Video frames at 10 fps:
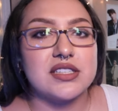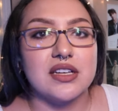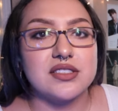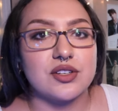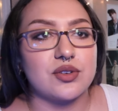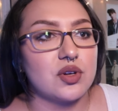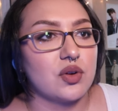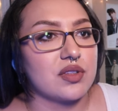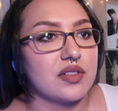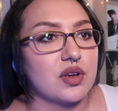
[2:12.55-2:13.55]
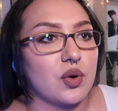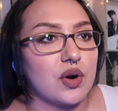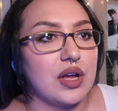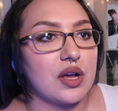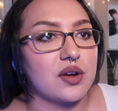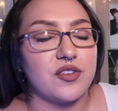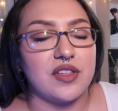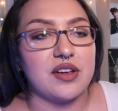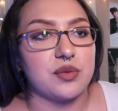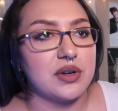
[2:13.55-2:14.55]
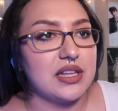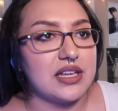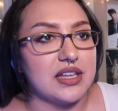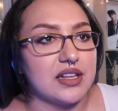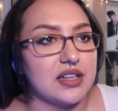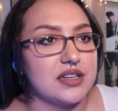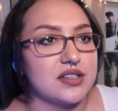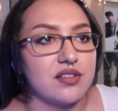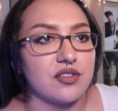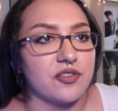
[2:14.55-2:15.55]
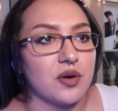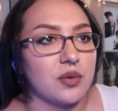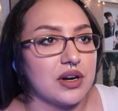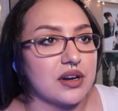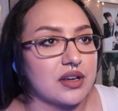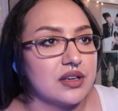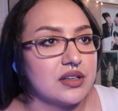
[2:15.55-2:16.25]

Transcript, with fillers: Tons of grooves in the choreography, they really kill it. Tons of footwork.